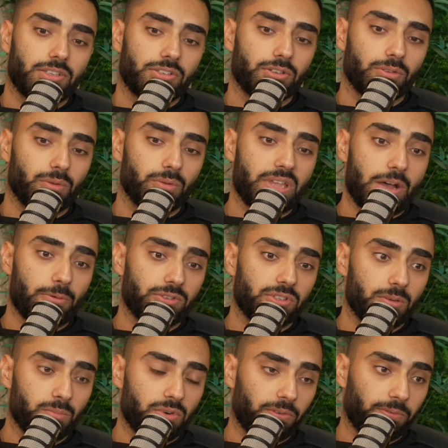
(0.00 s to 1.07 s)
So that was
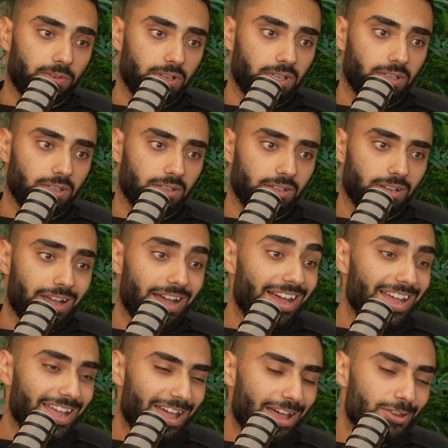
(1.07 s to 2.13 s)
number three.
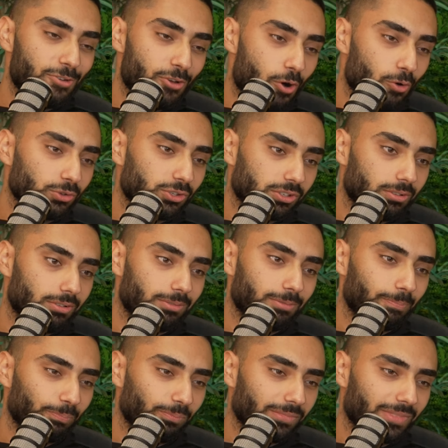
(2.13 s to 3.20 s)
I and also,
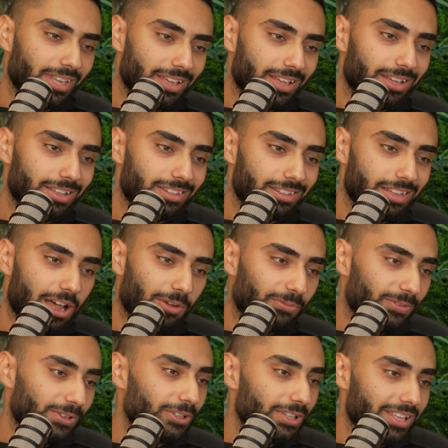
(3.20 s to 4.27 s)
I
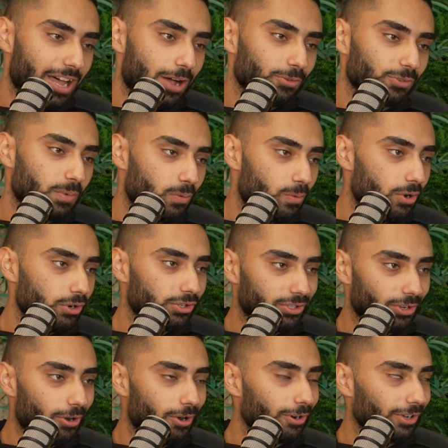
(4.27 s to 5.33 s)
feel like that was my worst
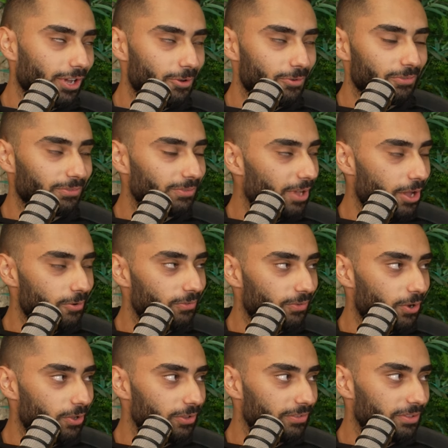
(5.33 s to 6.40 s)
talk out of out of
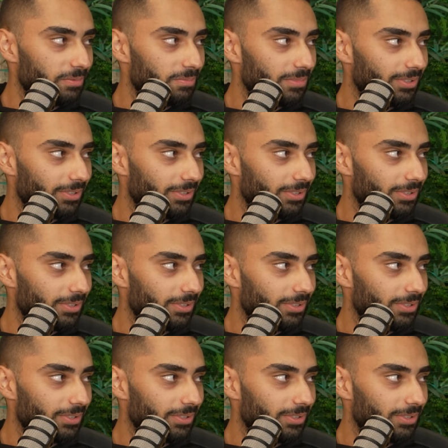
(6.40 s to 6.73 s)
all of them.